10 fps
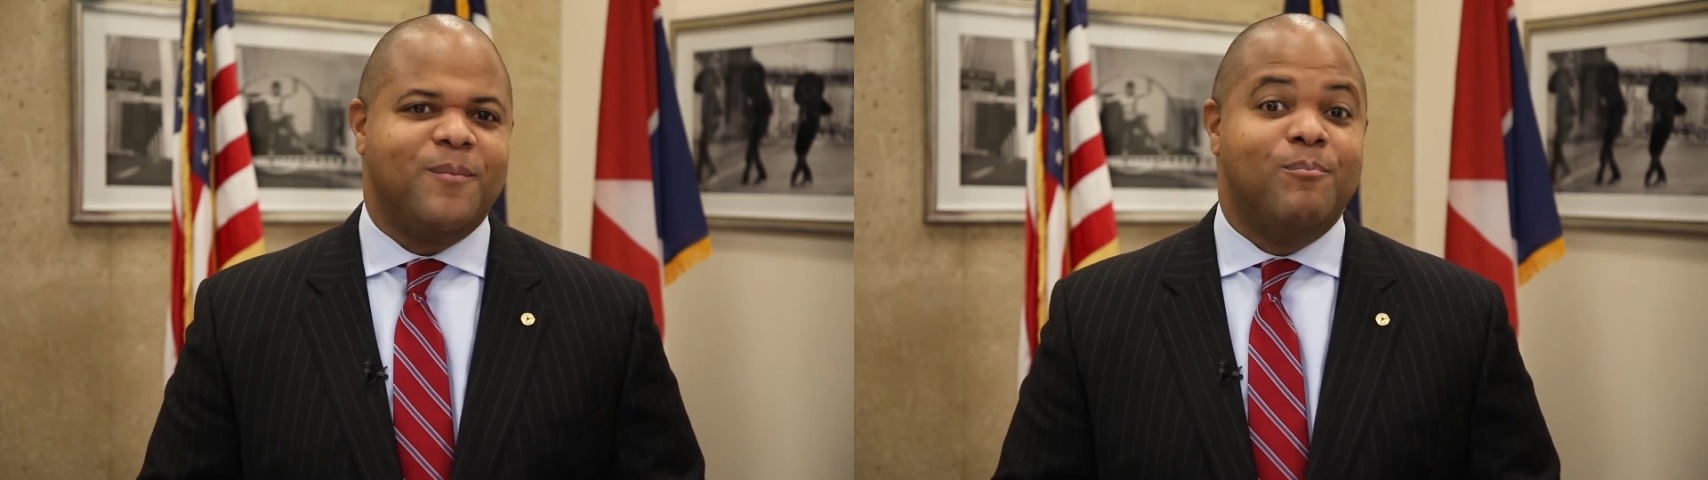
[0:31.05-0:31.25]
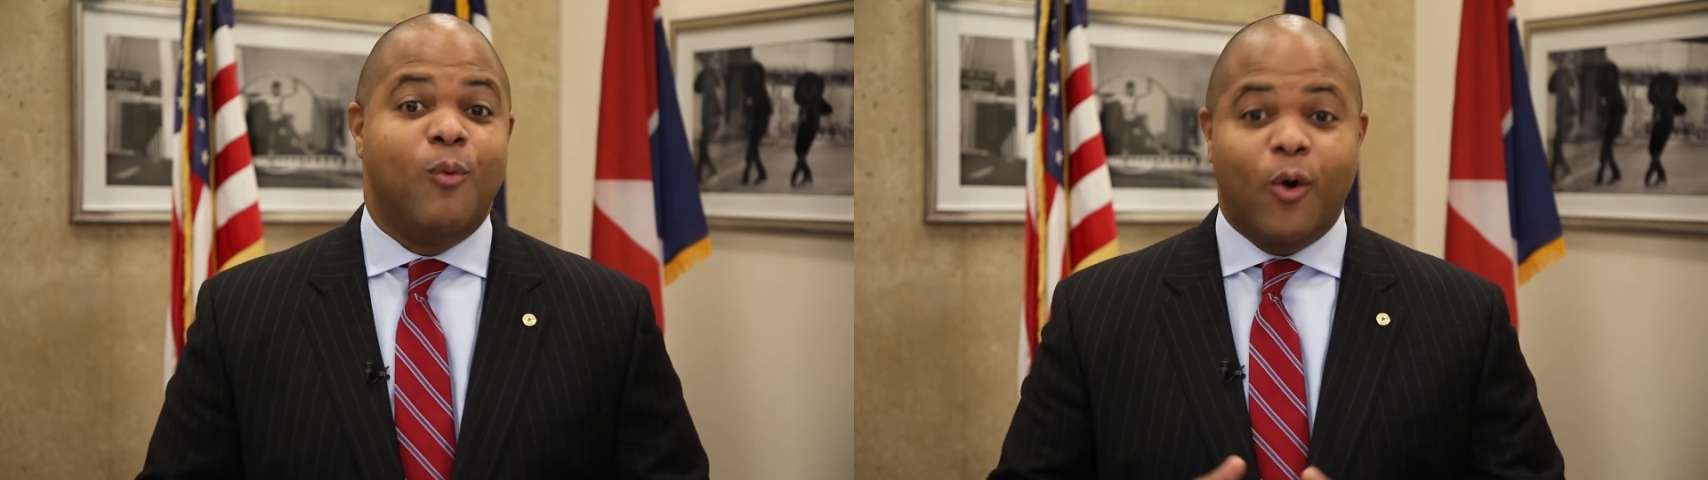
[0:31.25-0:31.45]

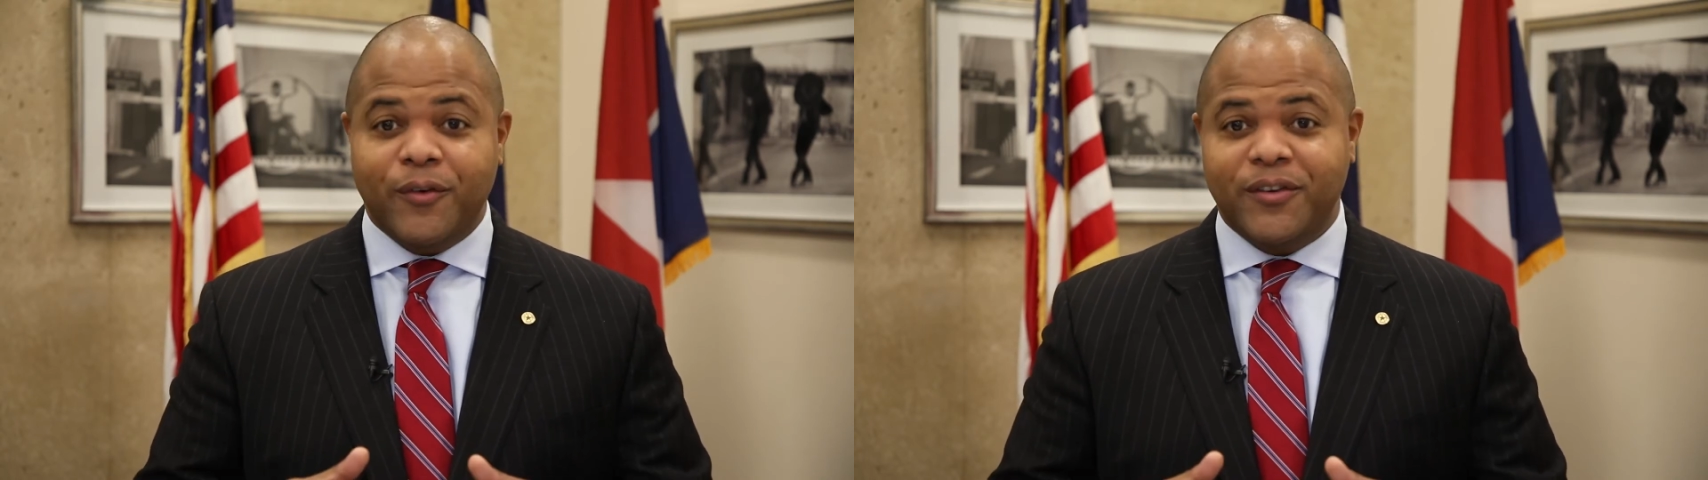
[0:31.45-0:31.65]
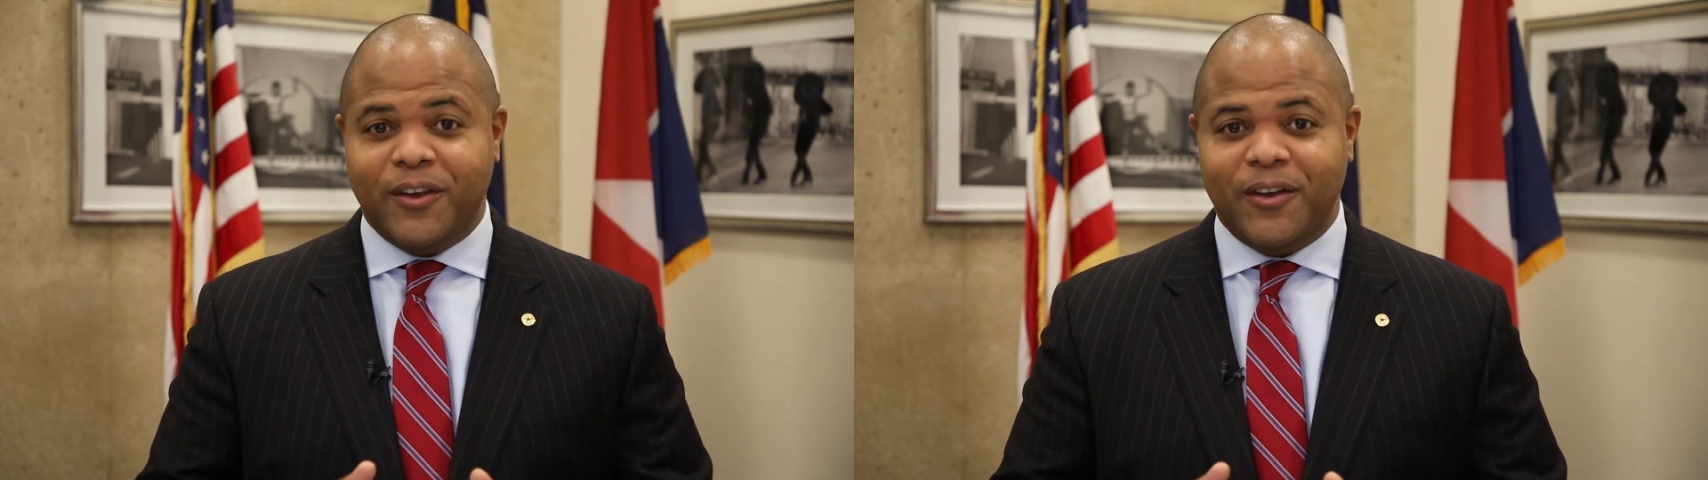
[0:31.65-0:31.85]
more
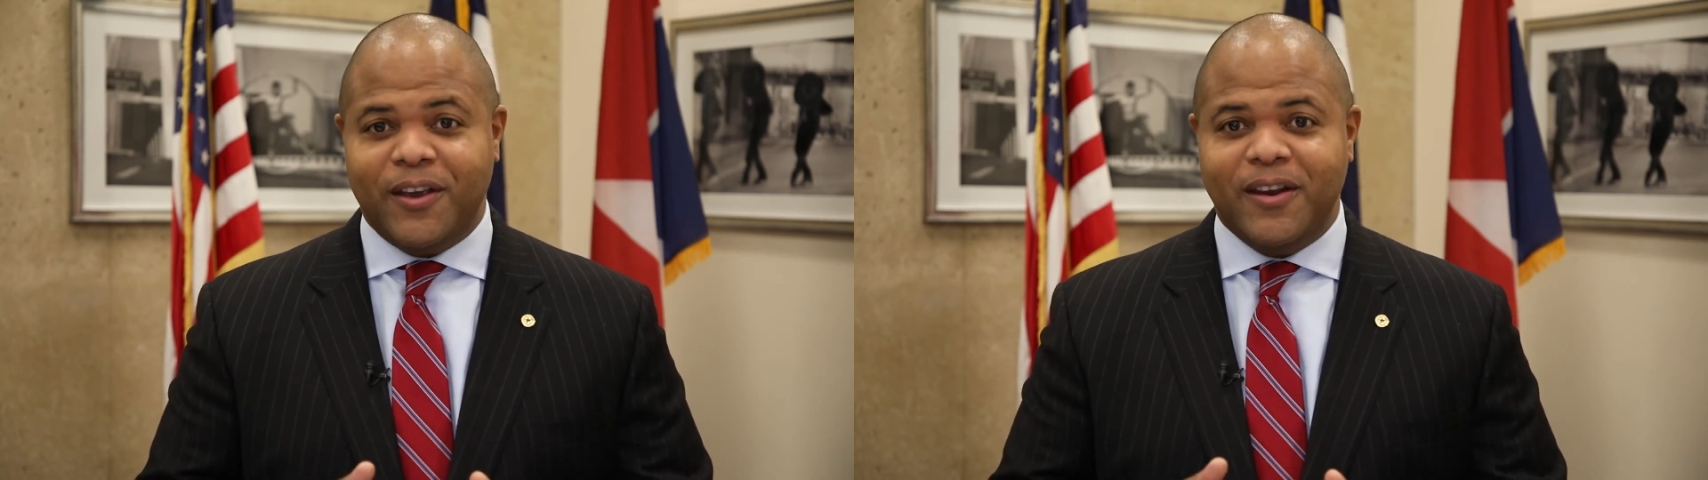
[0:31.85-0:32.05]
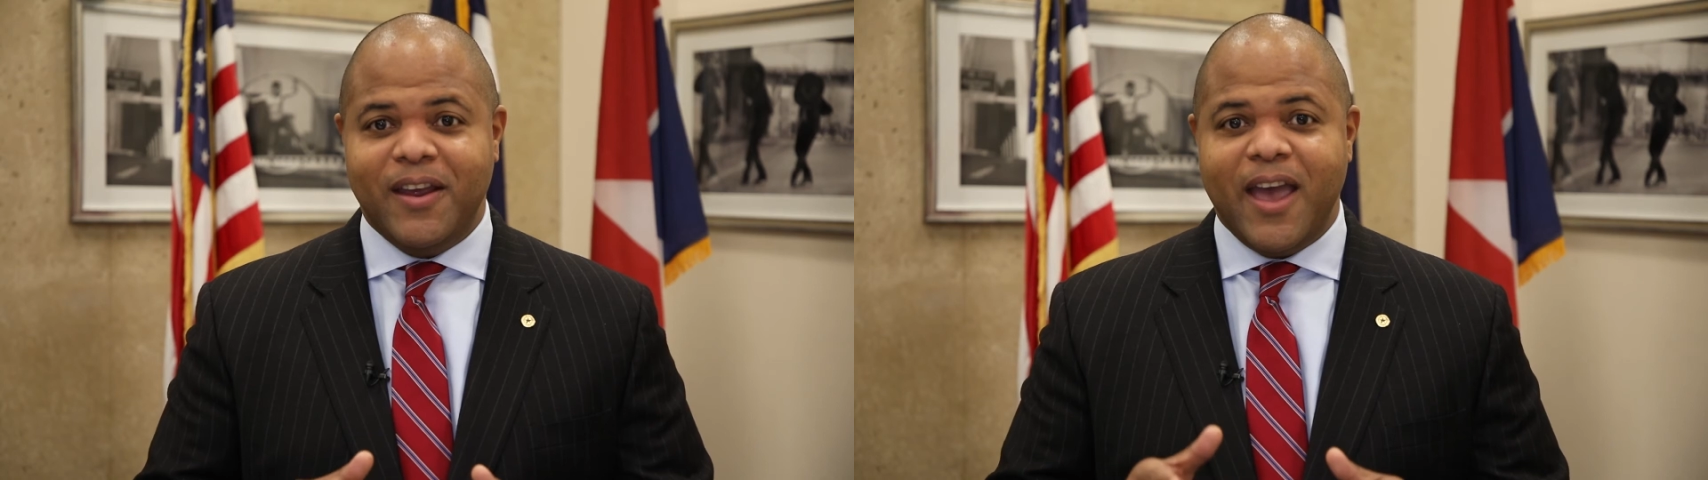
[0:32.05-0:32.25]

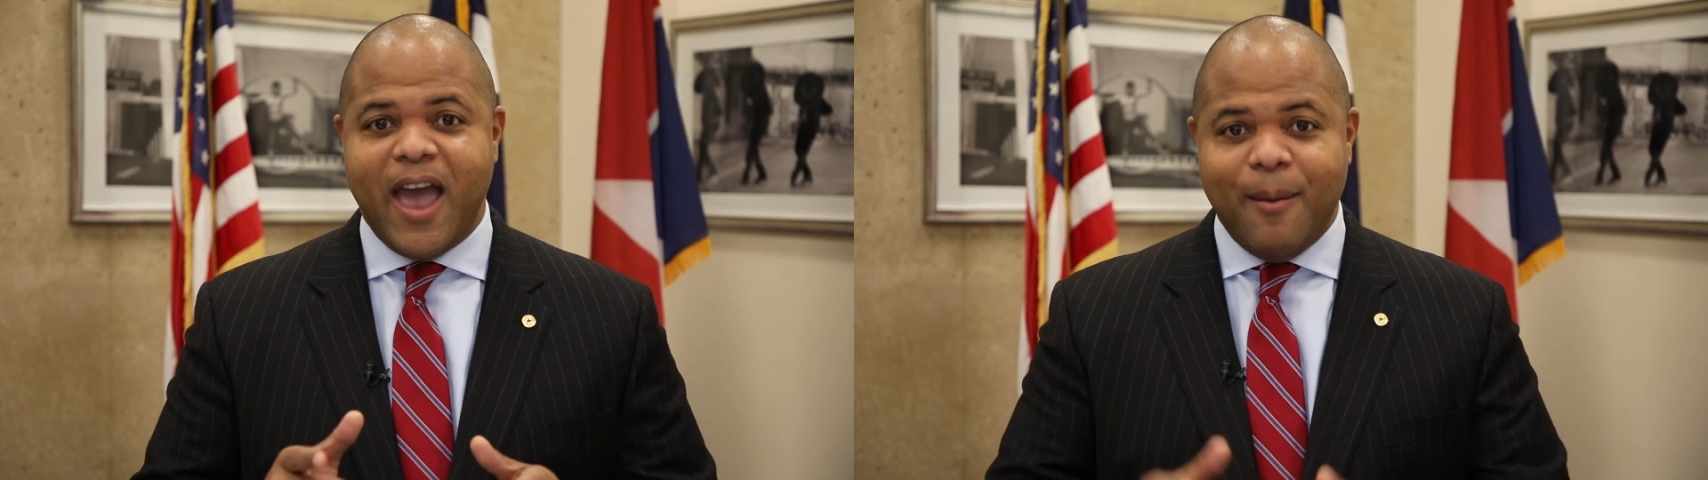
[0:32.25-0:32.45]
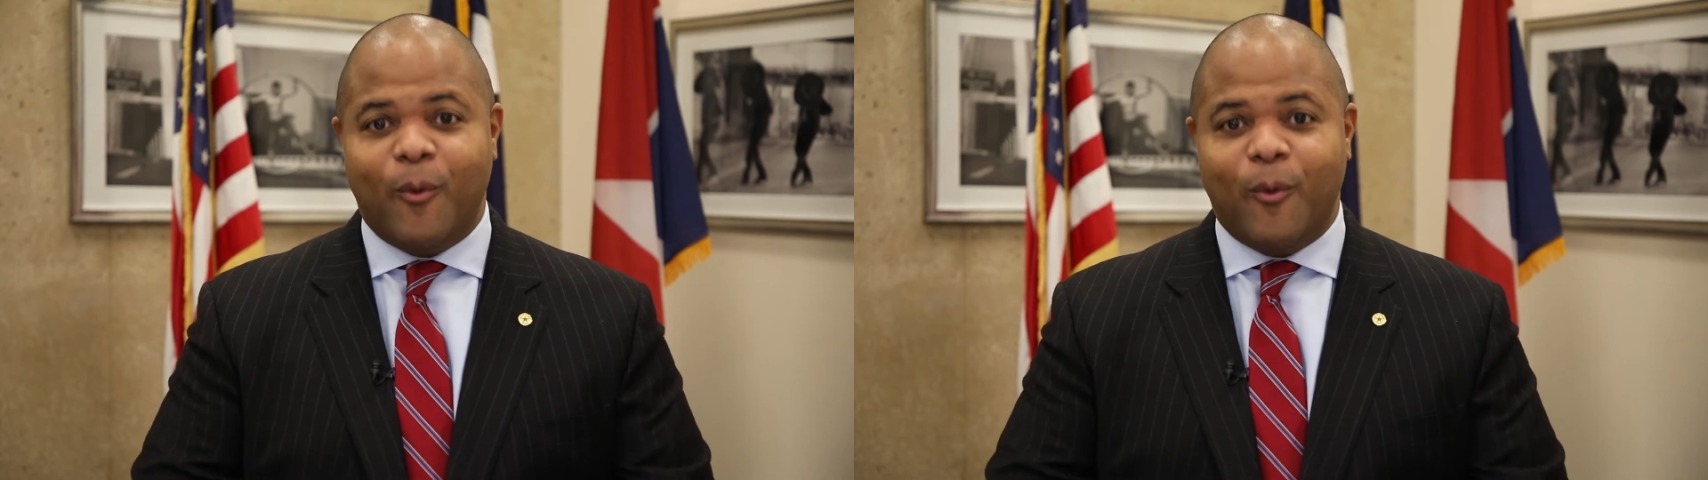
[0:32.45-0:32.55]
resilient, and